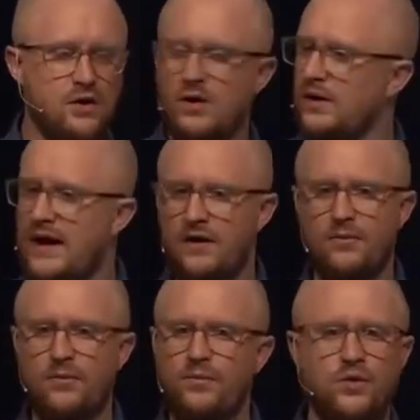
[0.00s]
You will not,
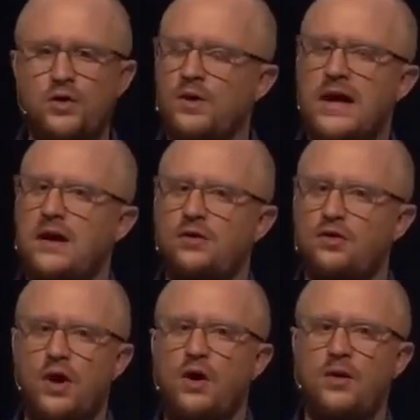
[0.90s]
you will not
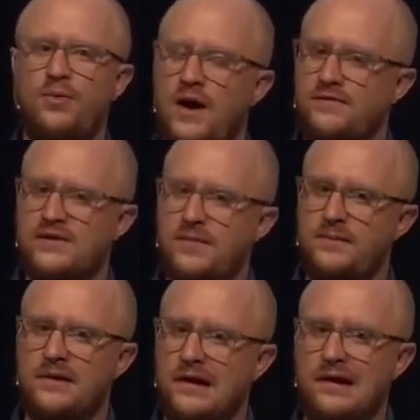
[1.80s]
grow in prophecy
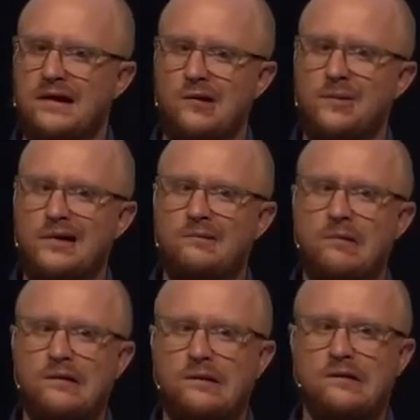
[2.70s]
by being like, I hope I get
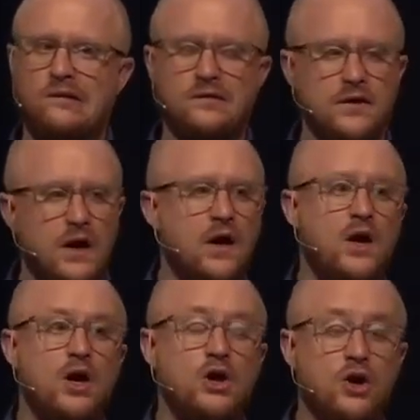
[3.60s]
better at this.
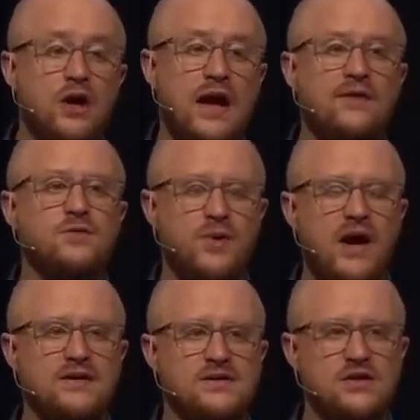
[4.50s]
You're going to have to
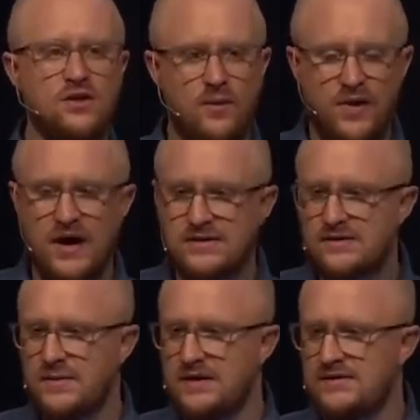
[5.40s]
practice. And you know what
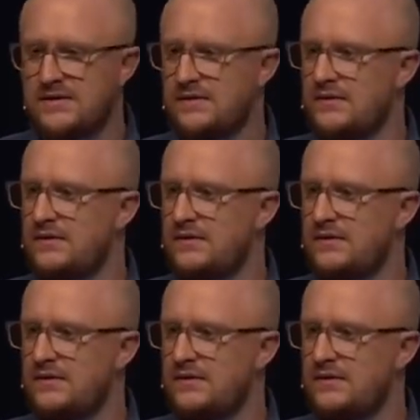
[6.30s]
practice means?